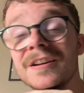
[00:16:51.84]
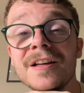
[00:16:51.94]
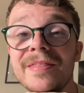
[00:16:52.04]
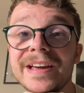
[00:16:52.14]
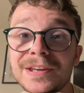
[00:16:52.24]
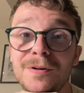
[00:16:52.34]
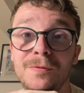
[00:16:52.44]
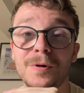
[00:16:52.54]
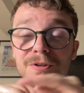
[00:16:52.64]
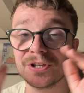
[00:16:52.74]
Thank you all for
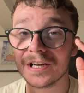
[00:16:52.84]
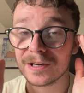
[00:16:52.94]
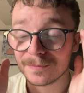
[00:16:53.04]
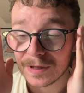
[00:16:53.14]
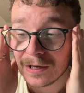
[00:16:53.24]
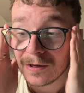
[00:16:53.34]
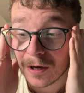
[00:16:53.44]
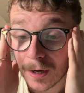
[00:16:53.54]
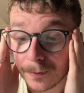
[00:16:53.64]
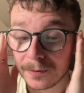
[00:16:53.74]
watching.
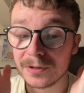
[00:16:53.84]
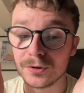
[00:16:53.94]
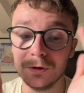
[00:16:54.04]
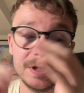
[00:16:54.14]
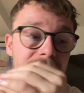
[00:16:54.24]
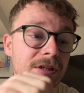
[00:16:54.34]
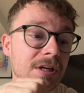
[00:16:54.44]
Hope you enjoyed.